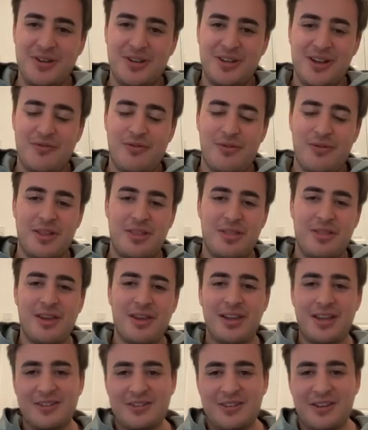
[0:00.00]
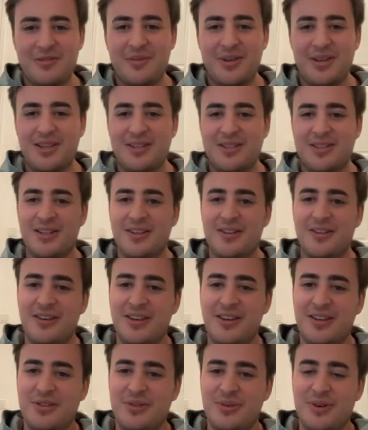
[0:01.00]
never really think it's going to be easy going
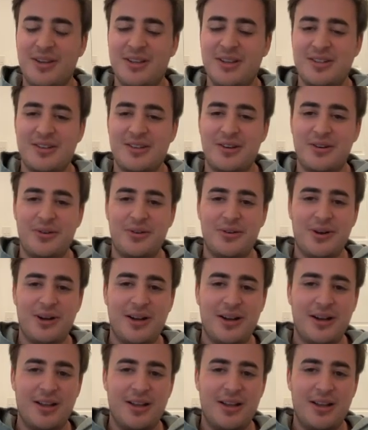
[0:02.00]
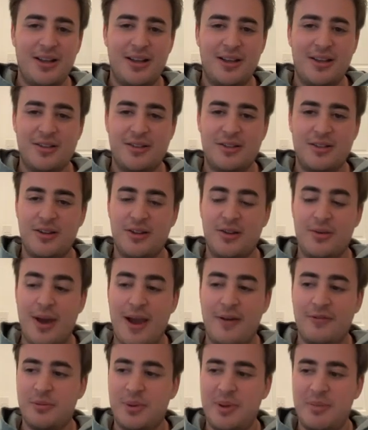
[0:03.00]
into it. So you
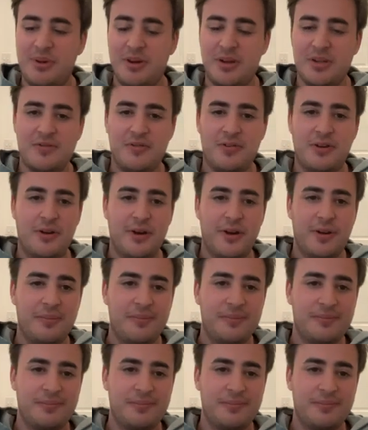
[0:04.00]
have to be persevering.